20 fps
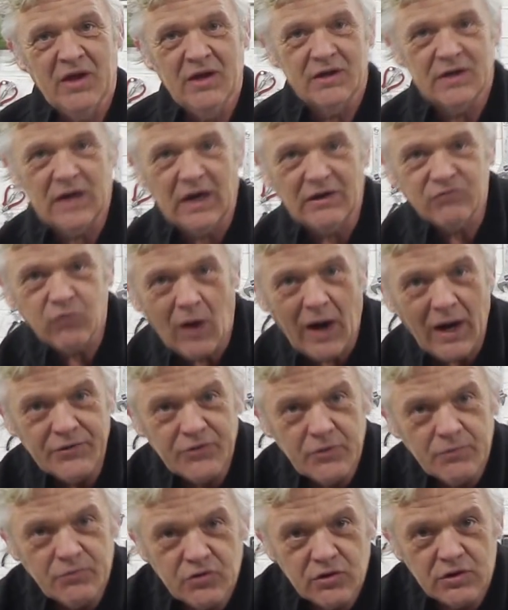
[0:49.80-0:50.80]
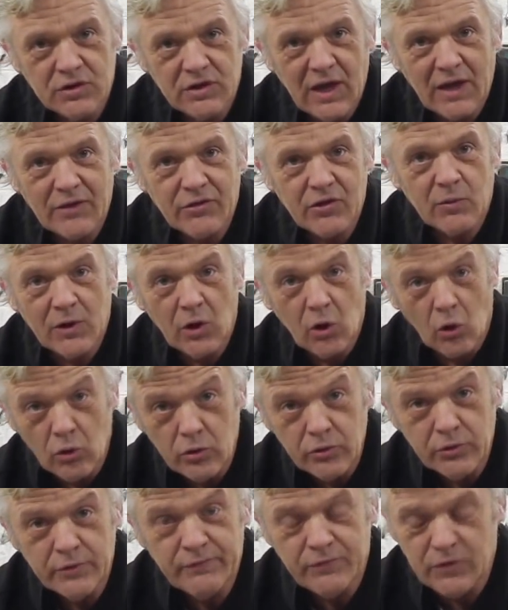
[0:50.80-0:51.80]
Now I've wired them together where
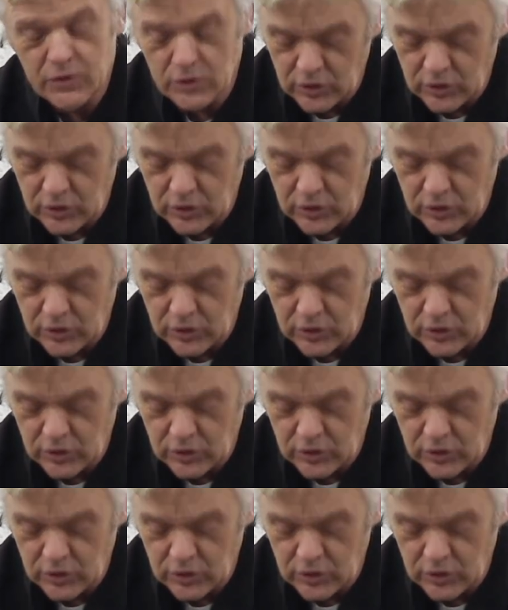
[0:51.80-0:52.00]
all of the